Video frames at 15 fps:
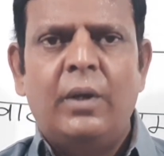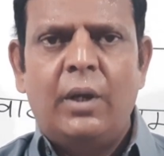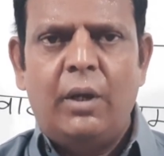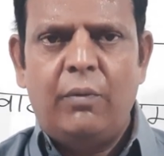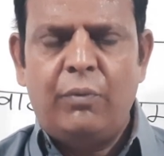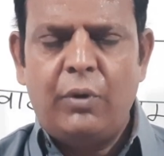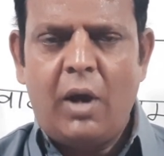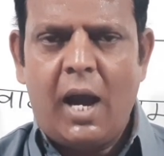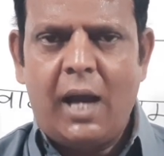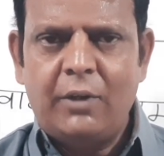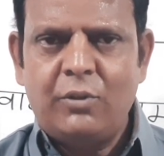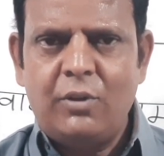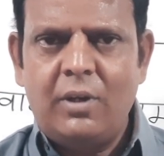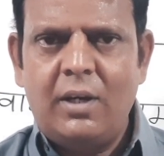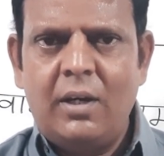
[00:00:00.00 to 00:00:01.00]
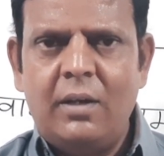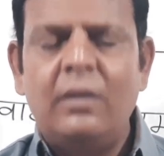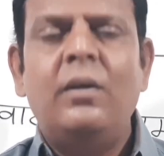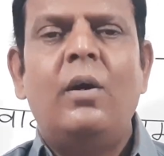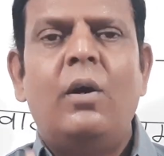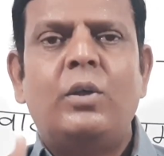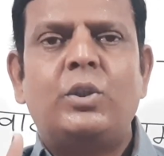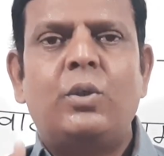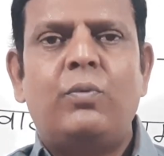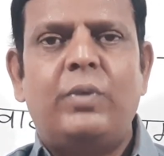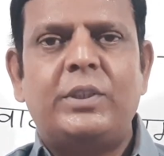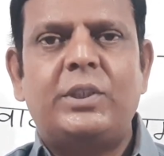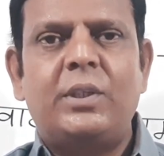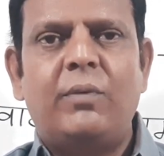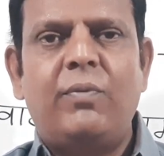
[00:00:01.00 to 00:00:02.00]
If you have to learn, so
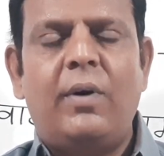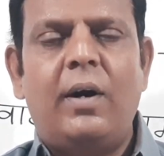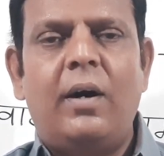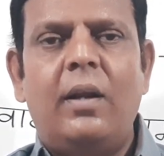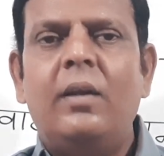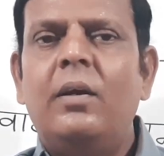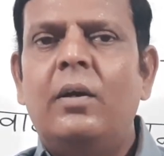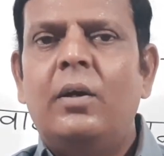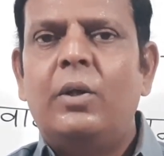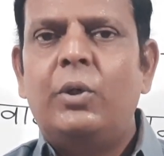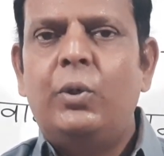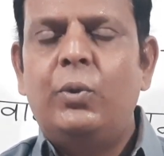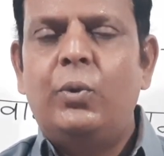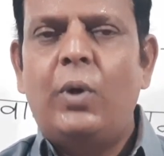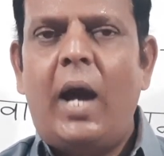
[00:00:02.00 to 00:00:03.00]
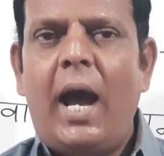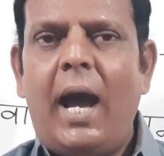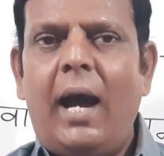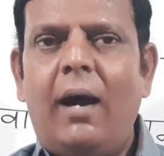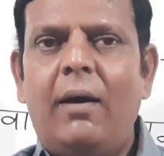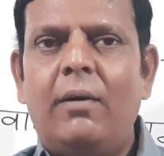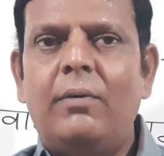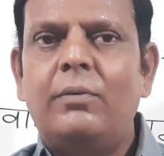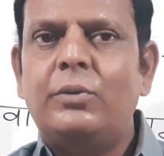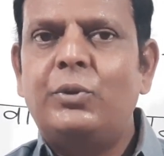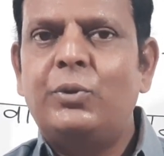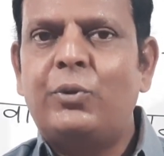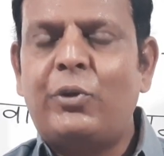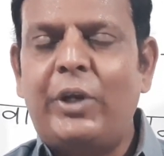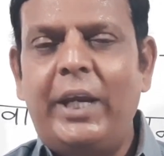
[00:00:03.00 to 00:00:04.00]
first of all, you have
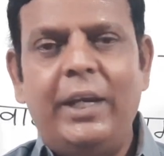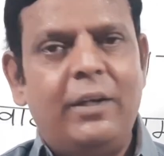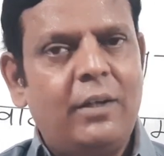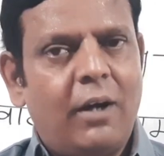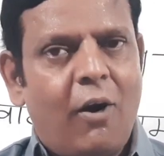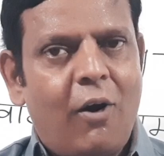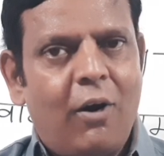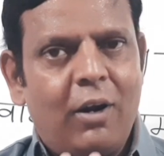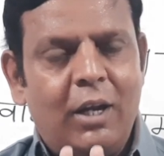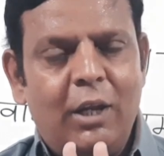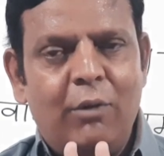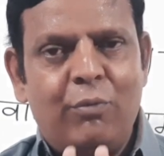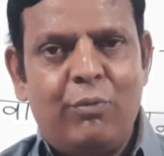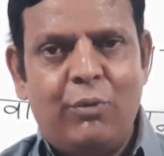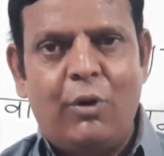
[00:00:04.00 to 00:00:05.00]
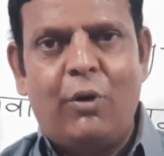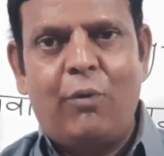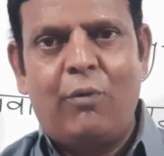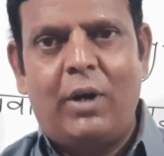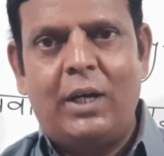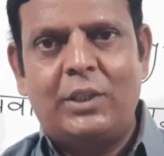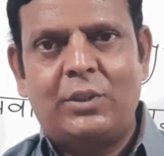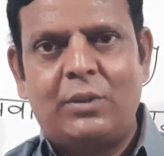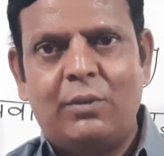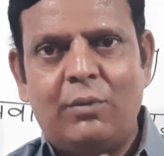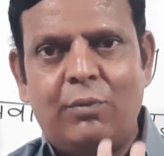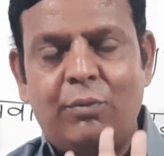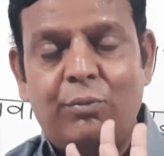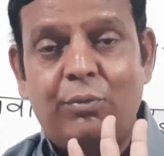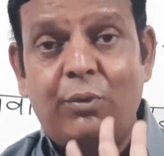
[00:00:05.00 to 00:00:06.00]
to read only 4 words.
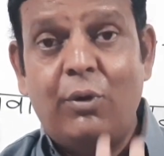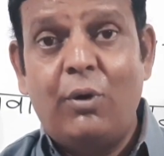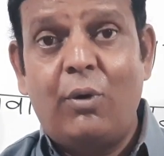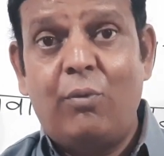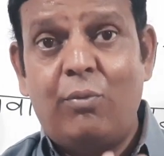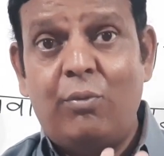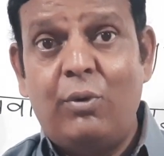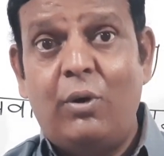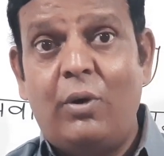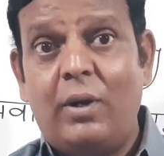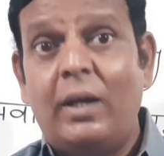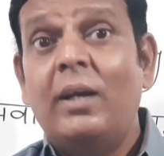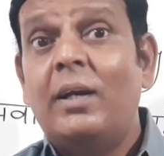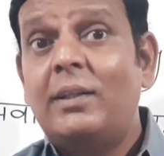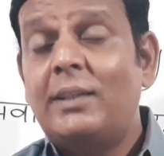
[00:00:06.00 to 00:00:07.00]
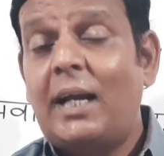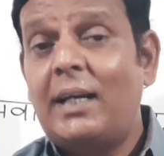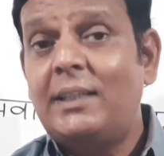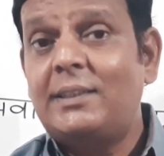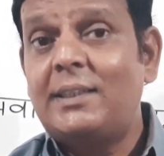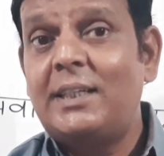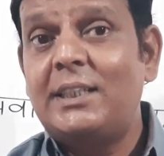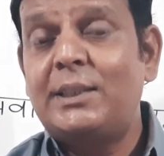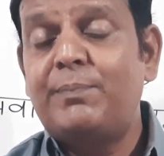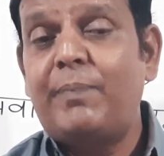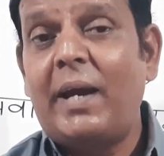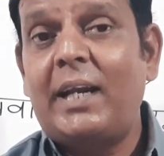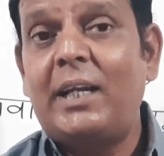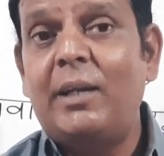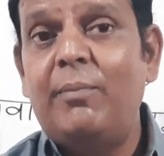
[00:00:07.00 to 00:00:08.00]
Four. That is
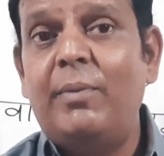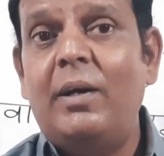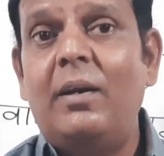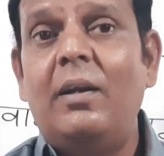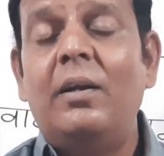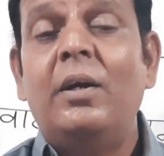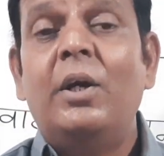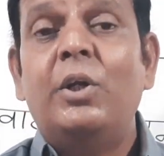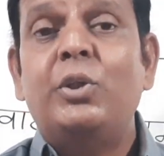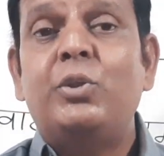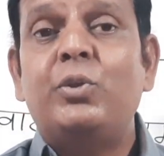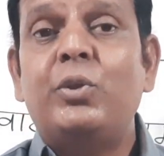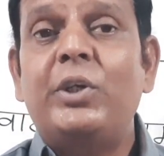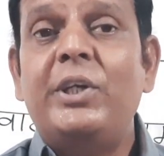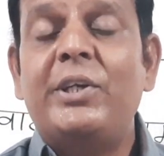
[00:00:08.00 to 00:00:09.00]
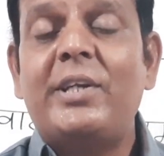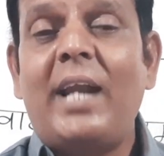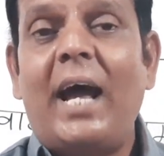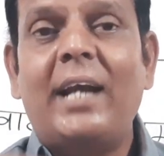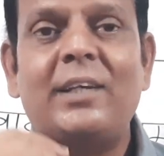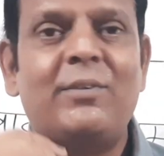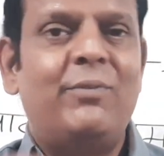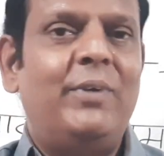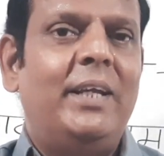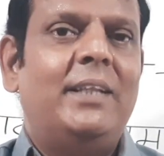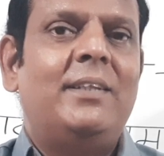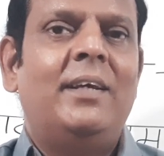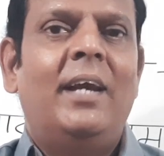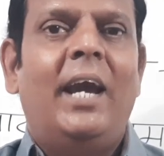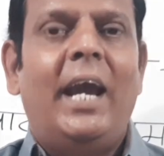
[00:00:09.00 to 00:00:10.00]
respectable to interact
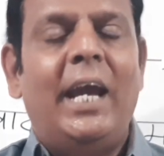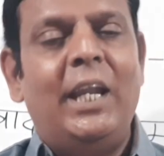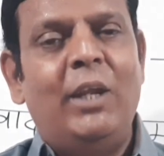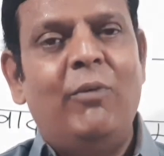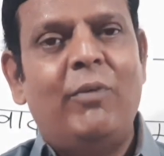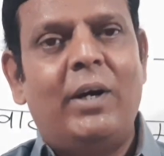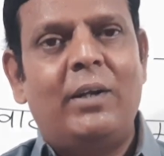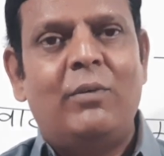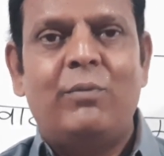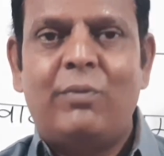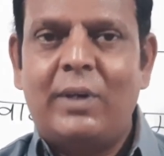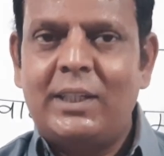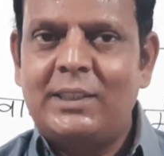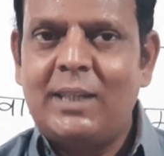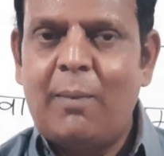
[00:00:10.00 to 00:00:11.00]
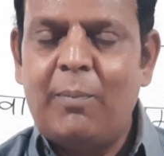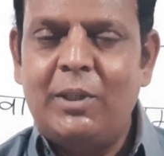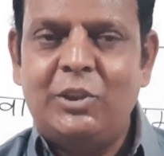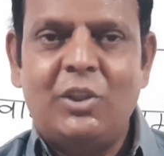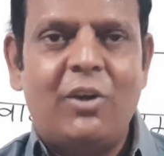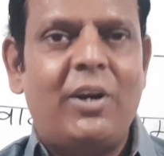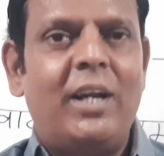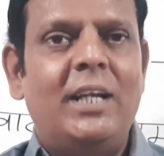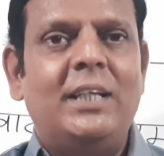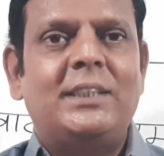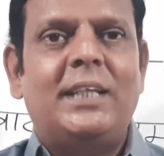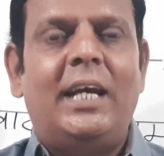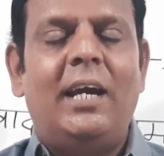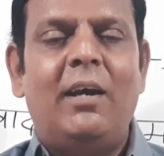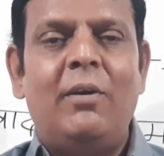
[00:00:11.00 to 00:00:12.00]
with anyone. For example, children
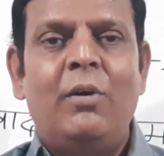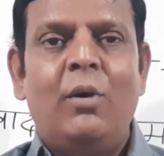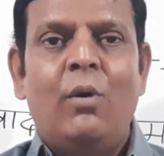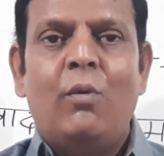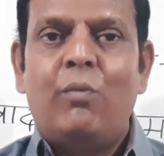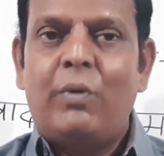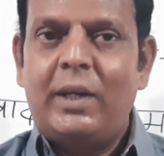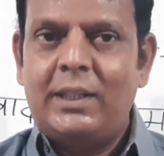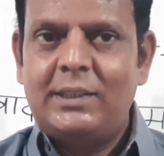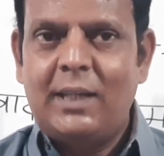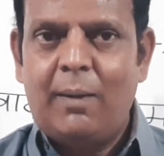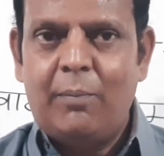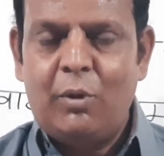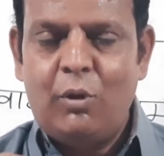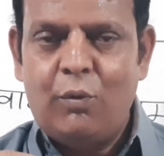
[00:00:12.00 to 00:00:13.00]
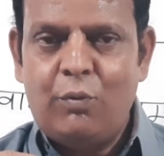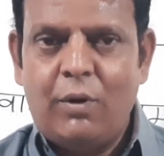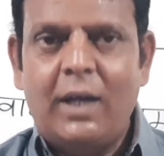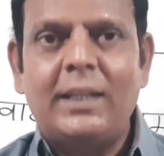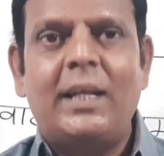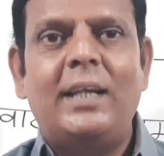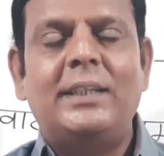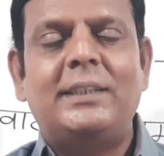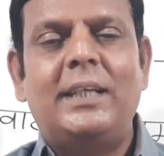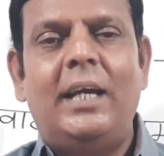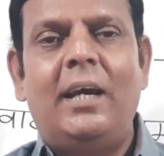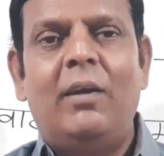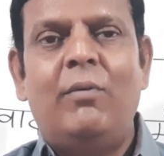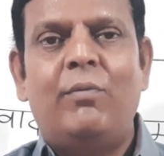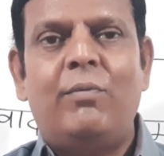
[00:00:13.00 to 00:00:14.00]
is there. For example, your father is
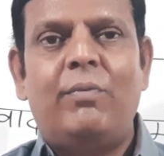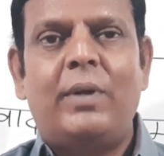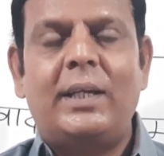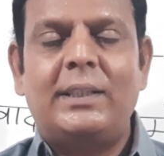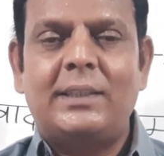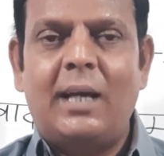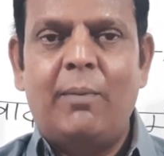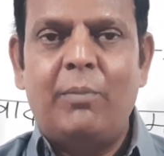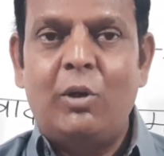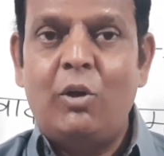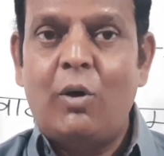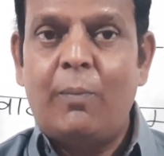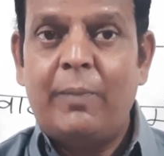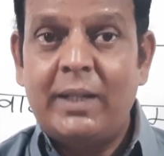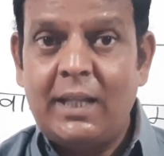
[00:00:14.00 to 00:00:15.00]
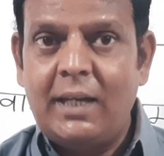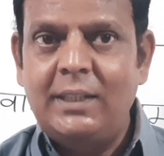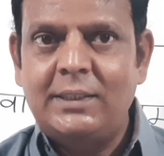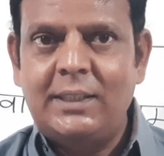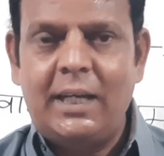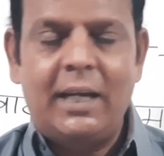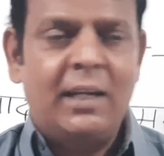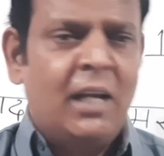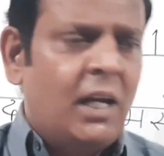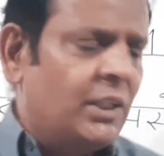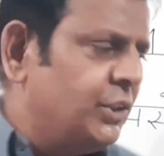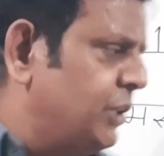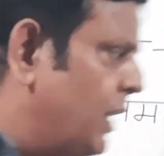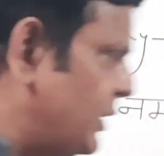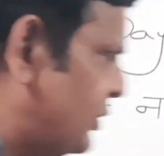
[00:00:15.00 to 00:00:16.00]
there. For example, your mother is
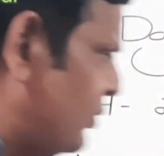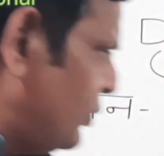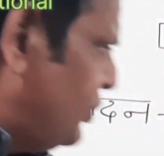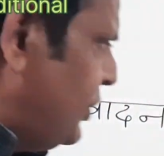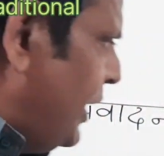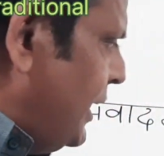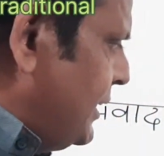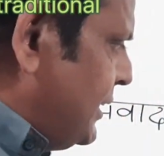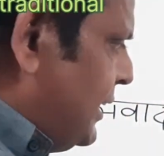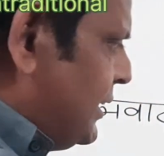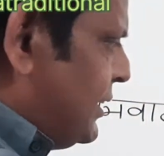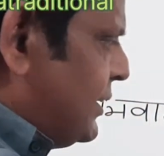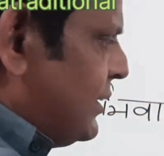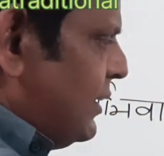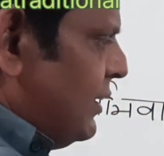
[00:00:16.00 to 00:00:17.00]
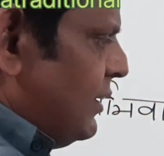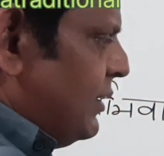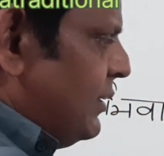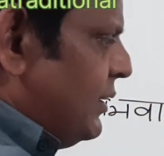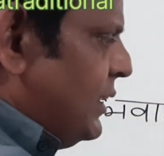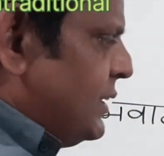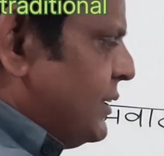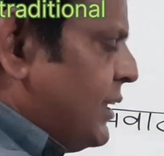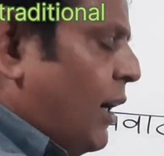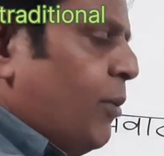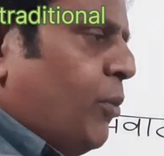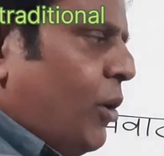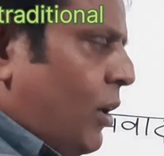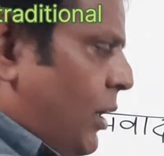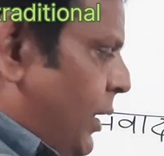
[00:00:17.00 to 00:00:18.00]
there. Just you change this
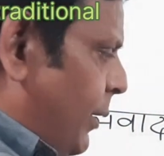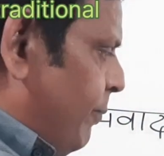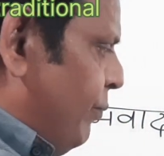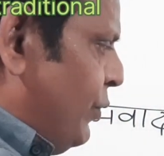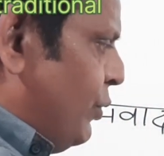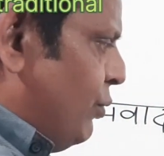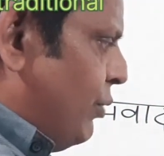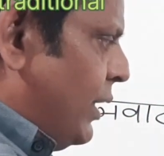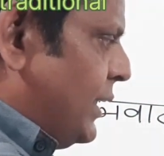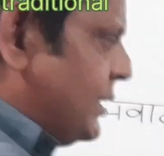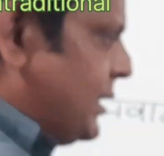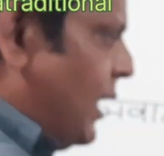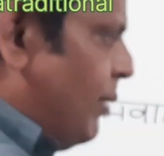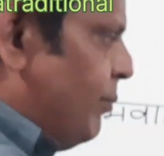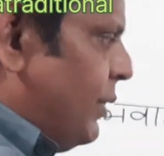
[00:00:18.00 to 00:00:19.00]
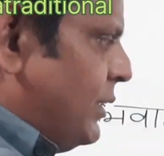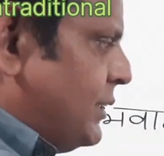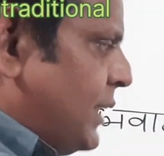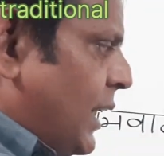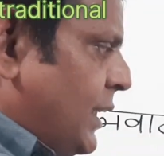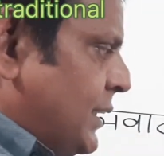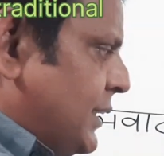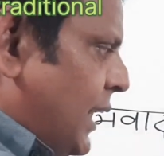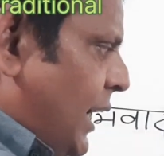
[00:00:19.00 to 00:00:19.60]
term only. For example, son is